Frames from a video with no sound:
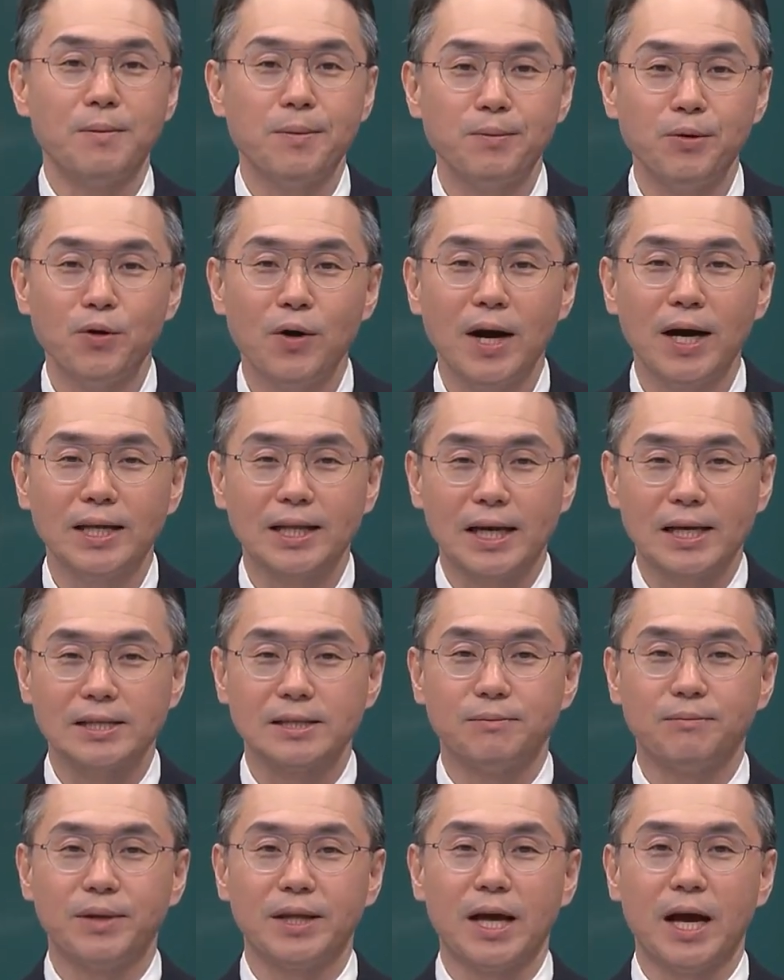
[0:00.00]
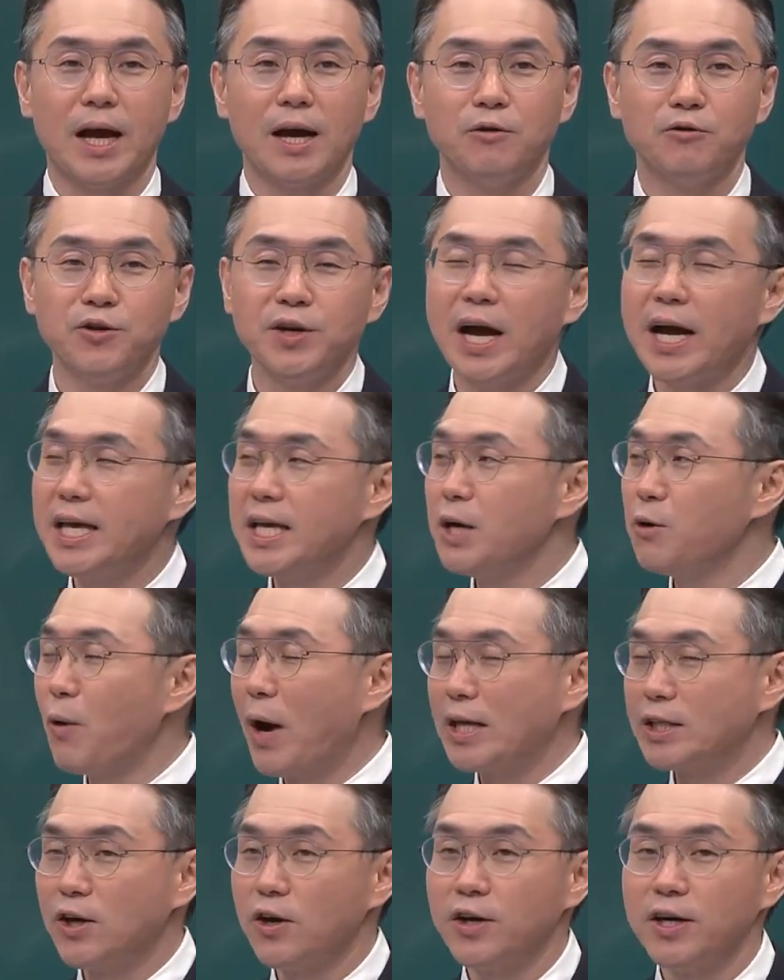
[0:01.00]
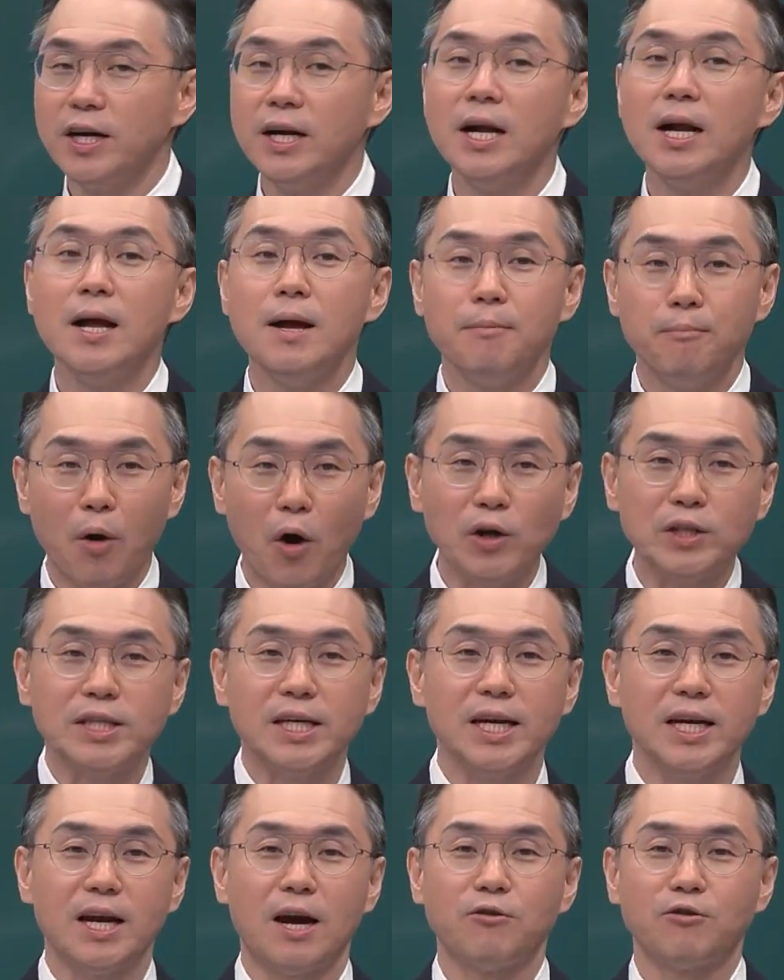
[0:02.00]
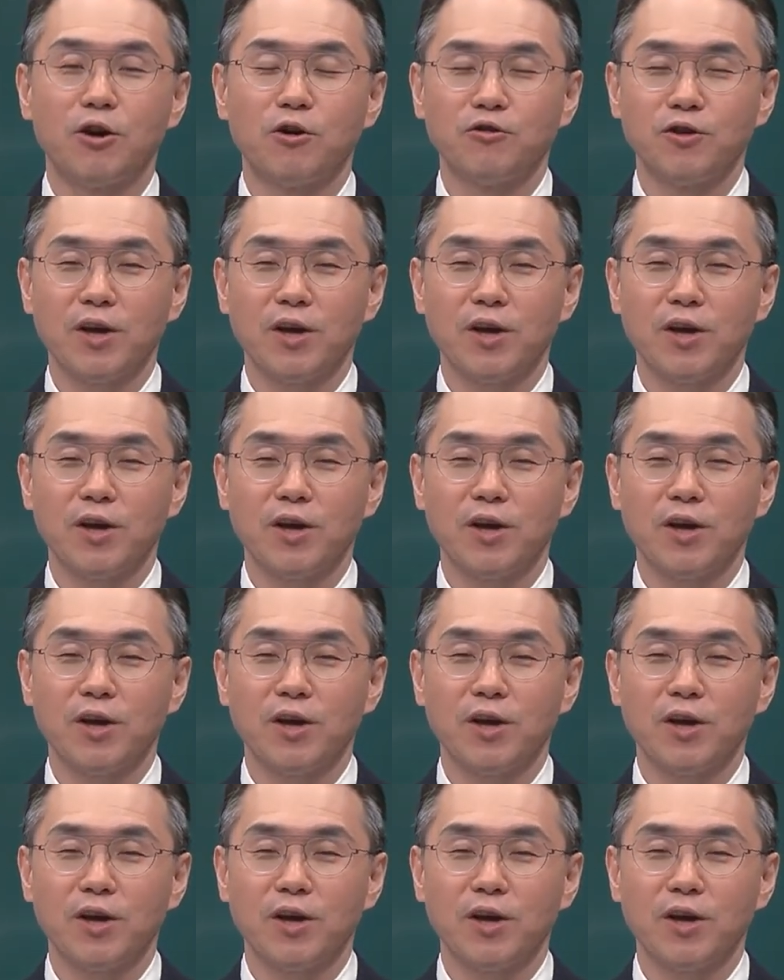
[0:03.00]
A planning program is required for merging.